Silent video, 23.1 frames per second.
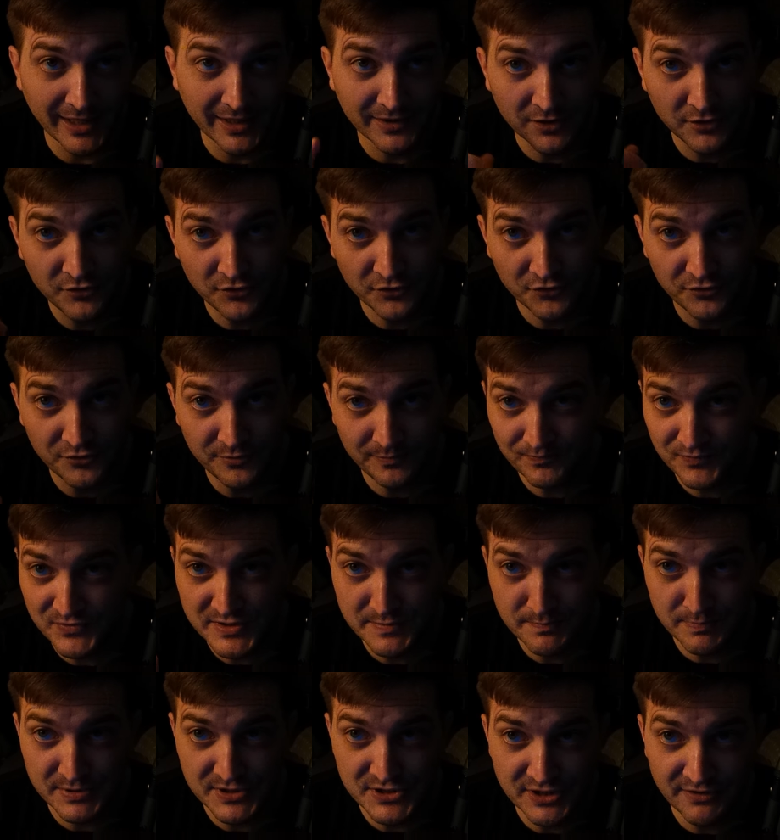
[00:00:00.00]
and this is
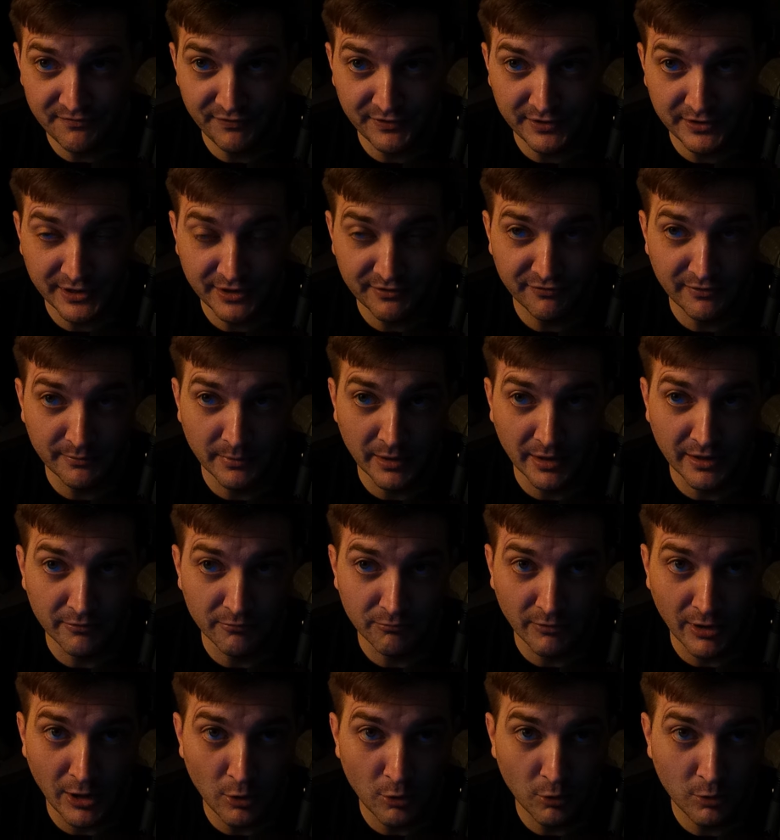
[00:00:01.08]
specifically from a
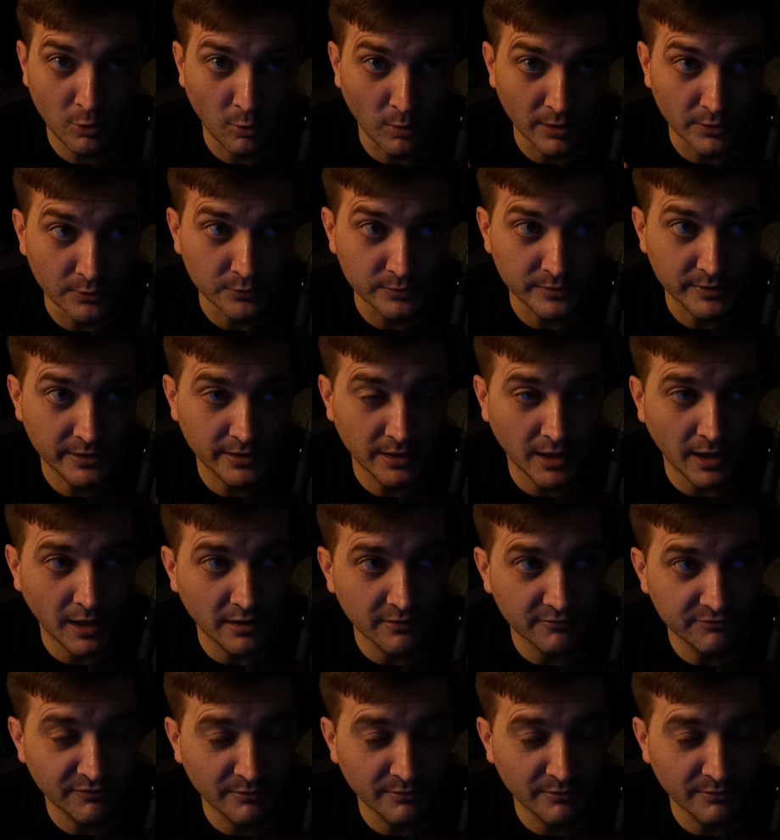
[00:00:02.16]
Wrel quote uh,